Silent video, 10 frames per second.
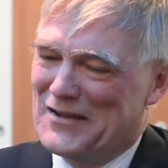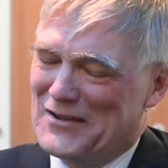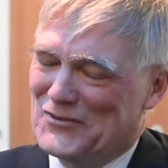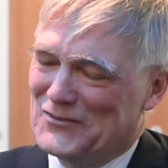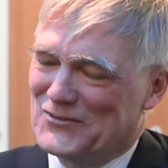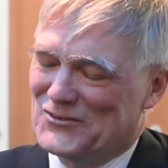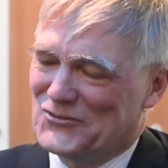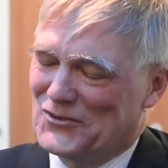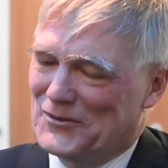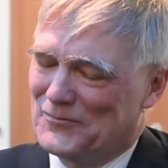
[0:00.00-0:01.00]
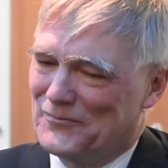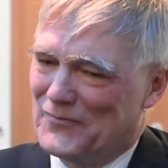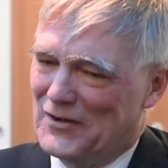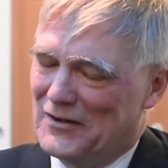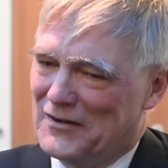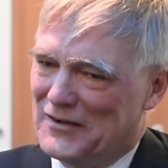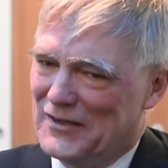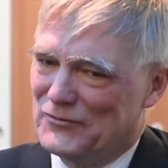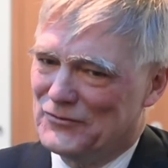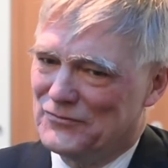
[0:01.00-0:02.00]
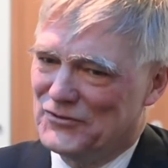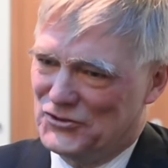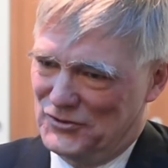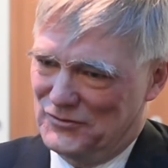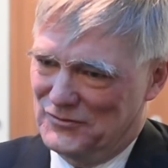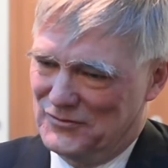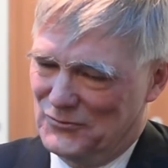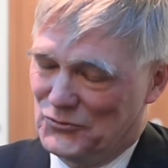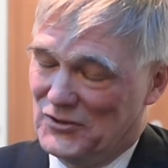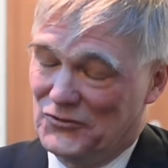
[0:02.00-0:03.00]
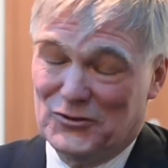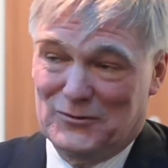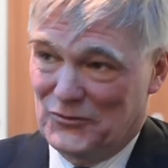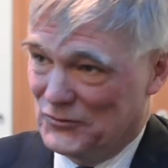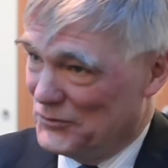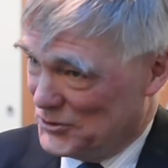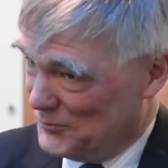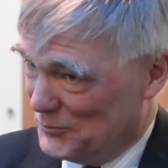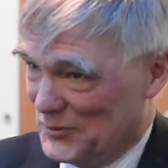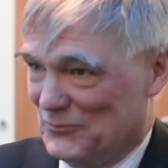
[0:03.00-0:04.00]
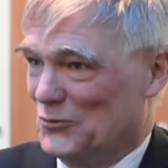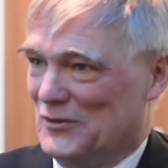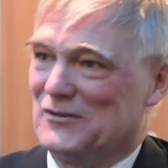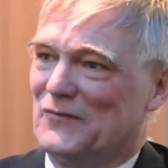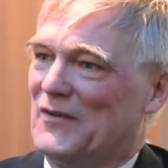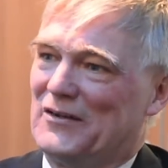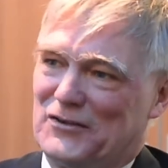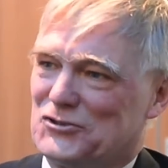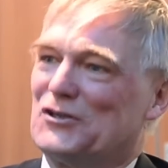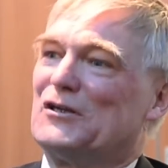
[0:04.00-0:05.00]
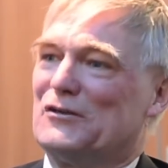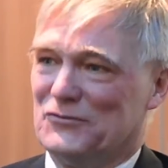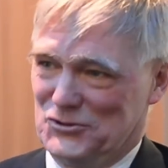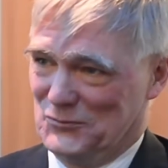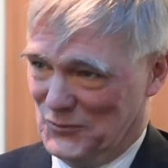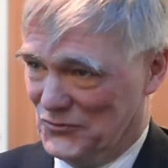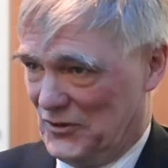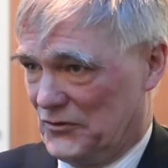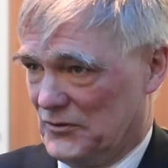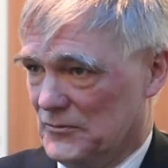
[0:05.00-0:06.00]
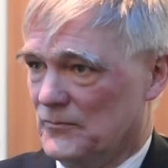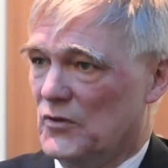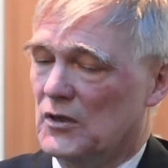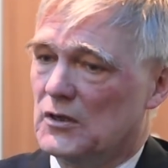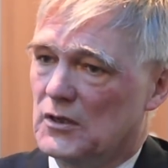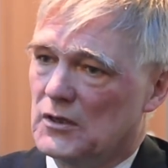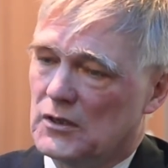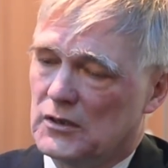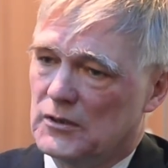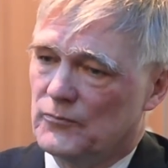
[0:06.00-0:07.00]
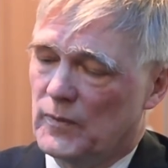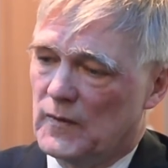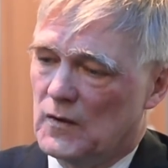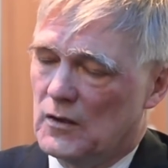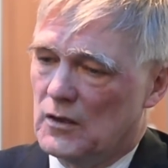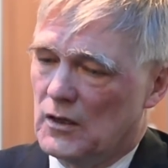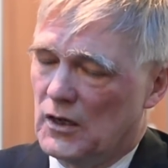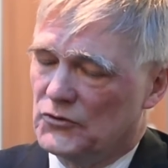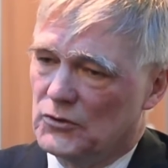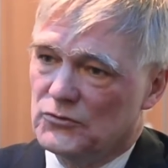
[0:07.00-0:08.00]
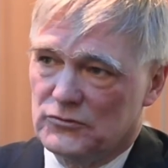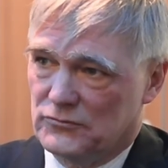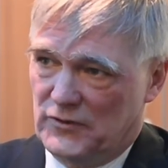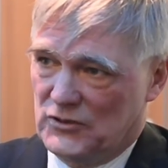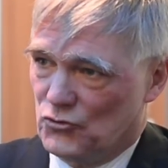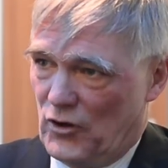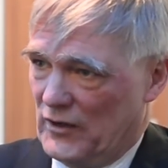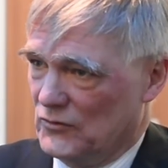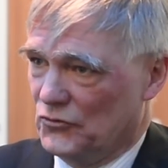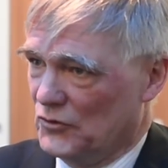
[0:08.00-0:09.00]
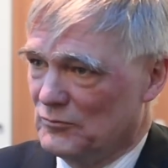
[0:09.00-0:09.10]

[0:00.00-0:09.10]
I think that I have a vision, or Tesco has a vision, put it more deeply than that. I share a vision with Tesco. I don't, in fact, track the sort